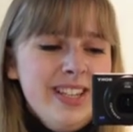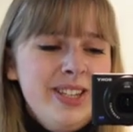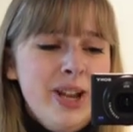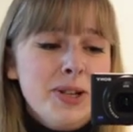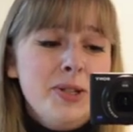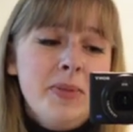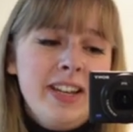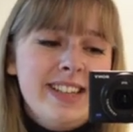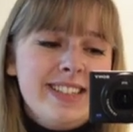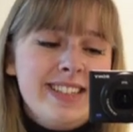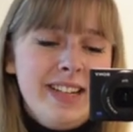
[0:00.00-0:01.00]
not too
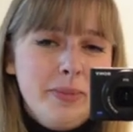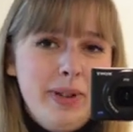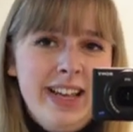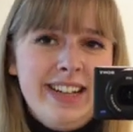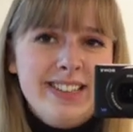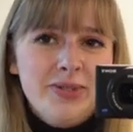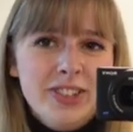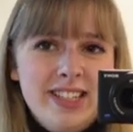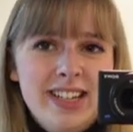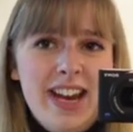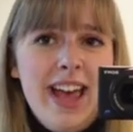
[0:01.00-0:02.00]
many exciting plans for
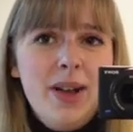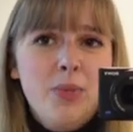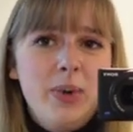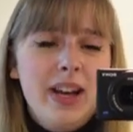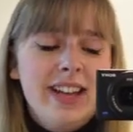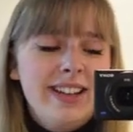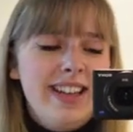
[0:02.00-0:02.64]
today, but